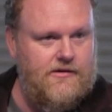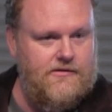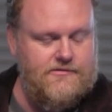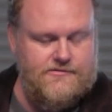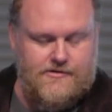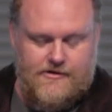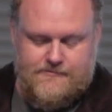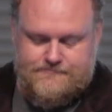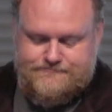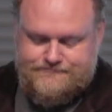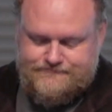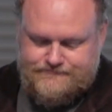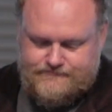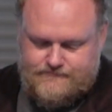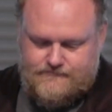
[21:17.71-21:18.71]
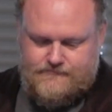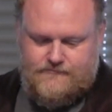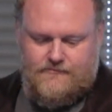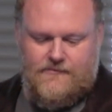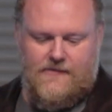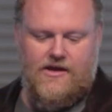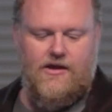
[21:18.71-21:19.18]
So,
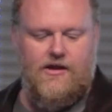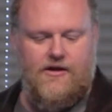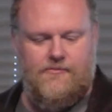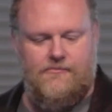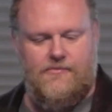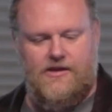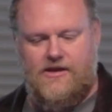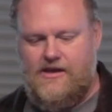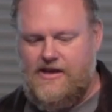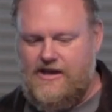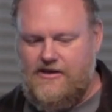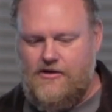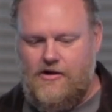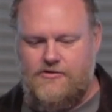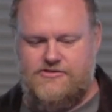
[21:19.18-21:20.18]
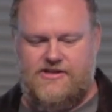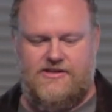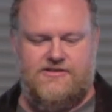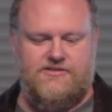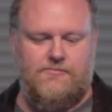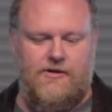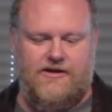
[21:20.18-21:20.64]
um, he knows that
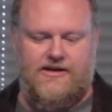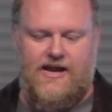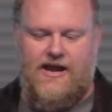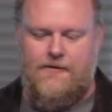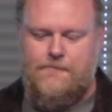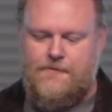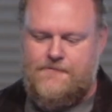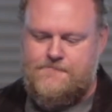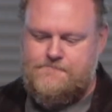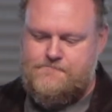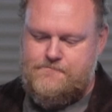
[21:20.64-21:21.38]
this is about to happen.